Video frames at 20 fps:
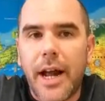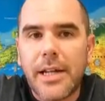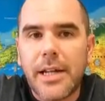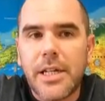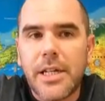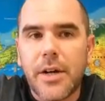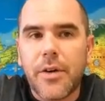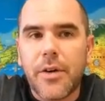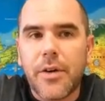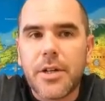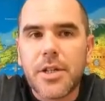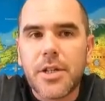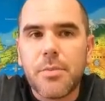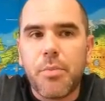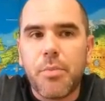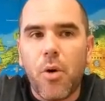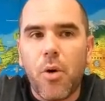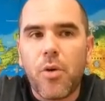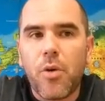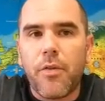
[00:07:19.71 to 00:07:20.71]
Nigeria
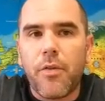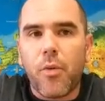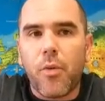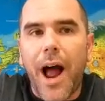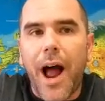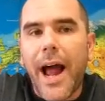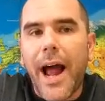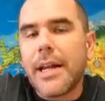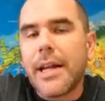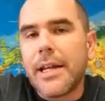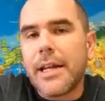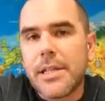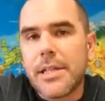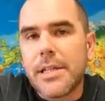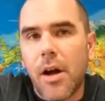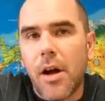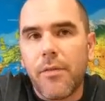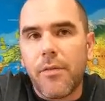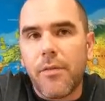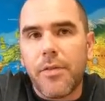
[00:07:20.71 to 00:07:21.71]
spoke
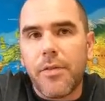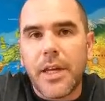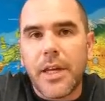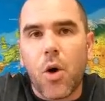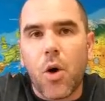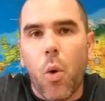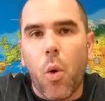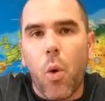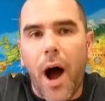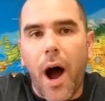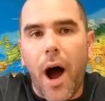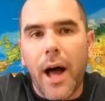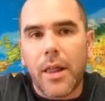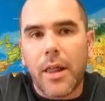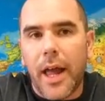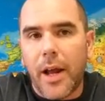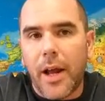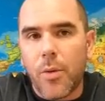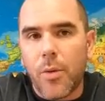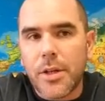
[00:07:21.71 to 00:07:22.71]
varieties of the Kwa
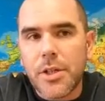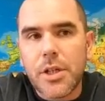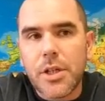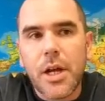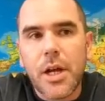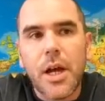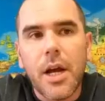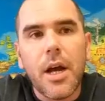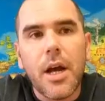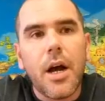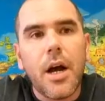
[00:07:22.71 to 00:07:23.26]
language.